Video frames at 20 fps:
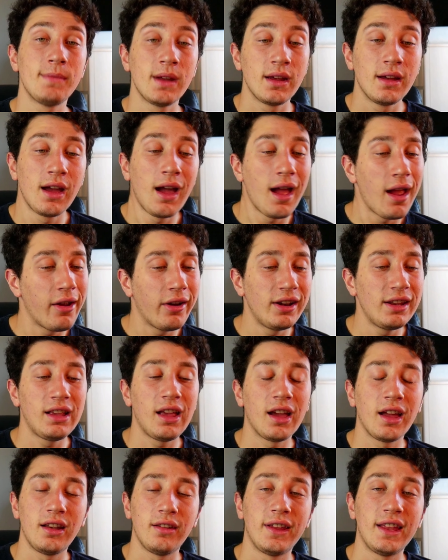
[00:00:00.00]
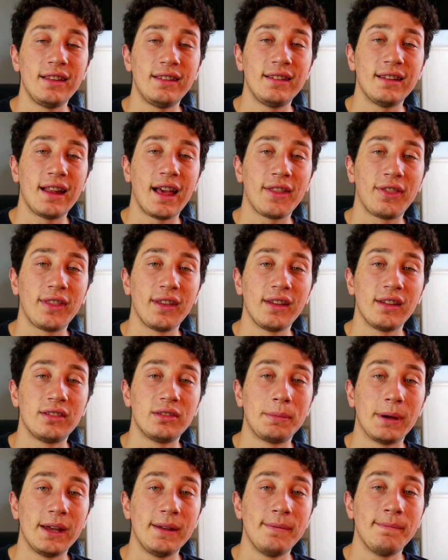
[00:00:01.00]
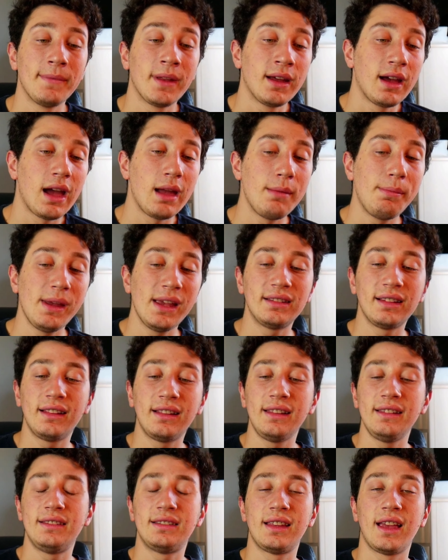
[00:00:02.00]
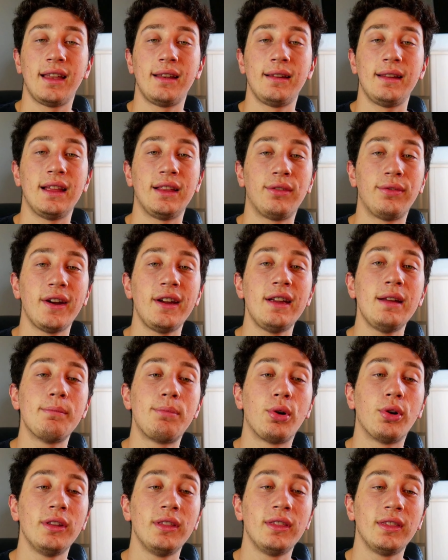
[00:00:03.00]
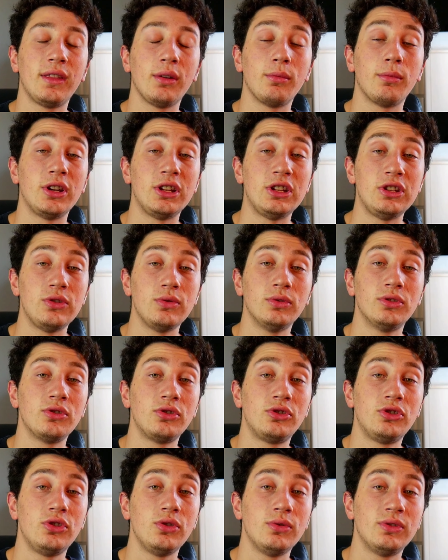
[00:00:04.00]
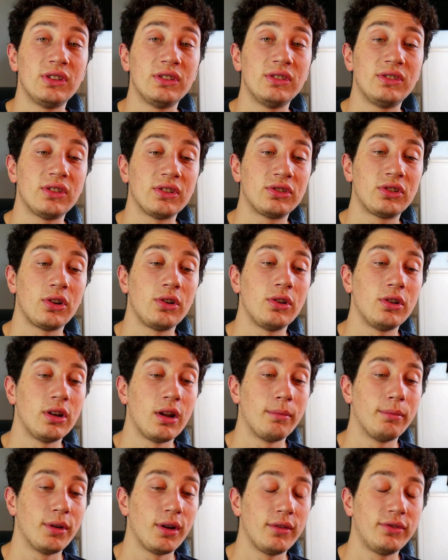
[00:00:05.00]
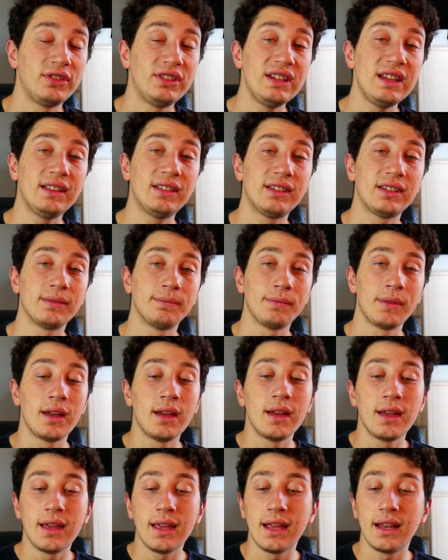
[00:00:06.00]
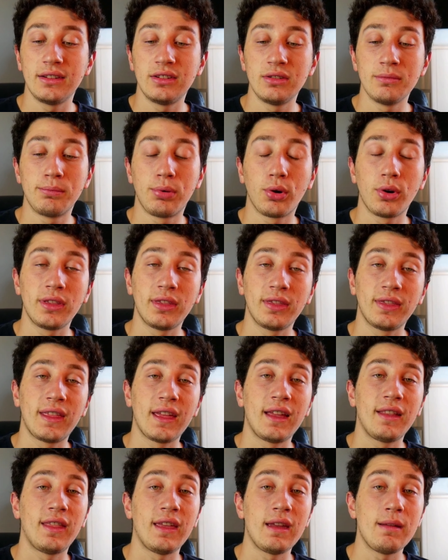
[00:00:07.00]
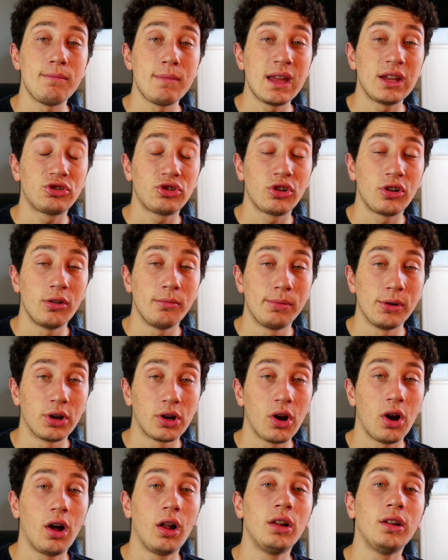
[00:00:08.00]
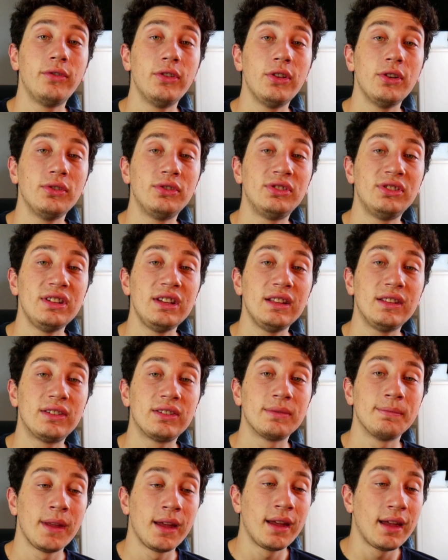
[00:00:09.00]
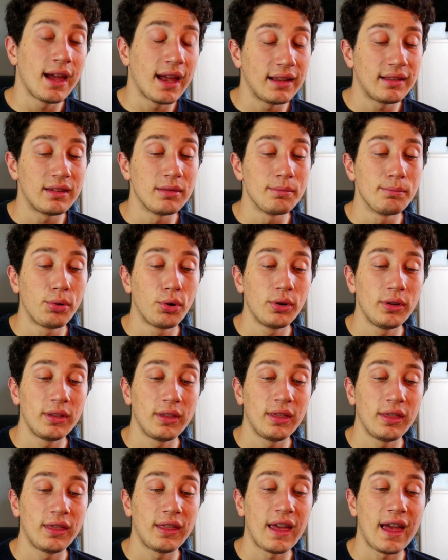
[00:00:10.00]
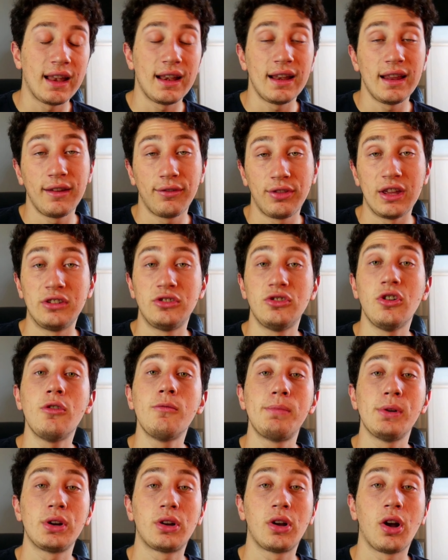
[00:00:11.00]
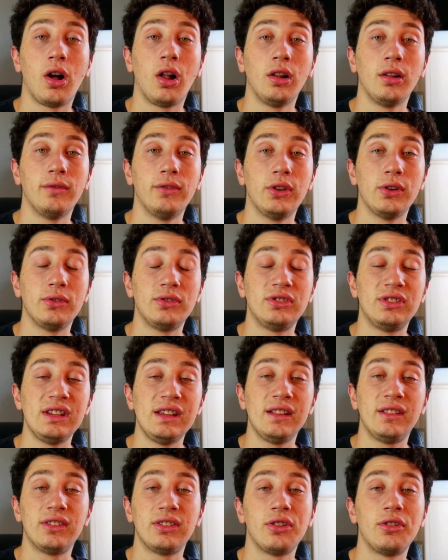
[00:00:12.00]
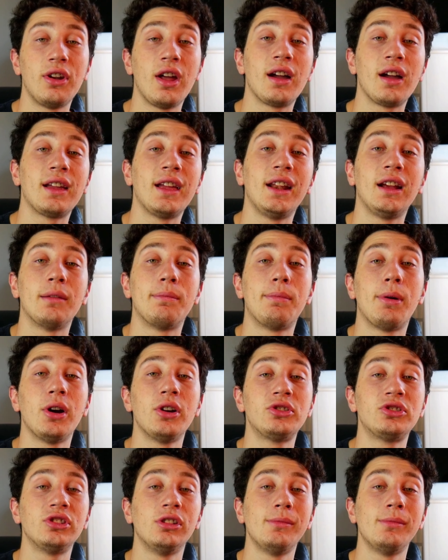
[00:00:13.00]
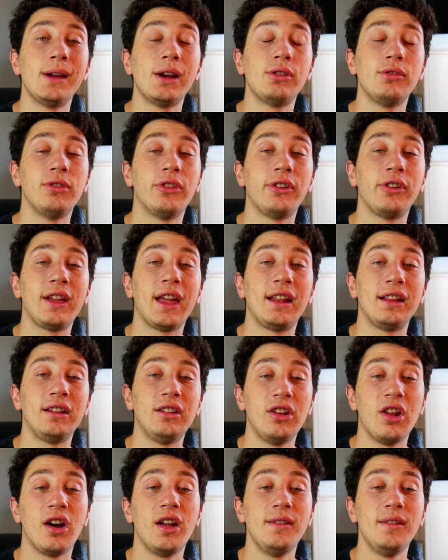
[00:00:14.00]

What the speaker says: I already kind of hinted at this, but I basically said it's very important that when a user chooses a certain number of seats, it is important that they make sure to book all of those seats, and it's important that if they don't book all of those seats, they're not getting a partial amount, they're getting none.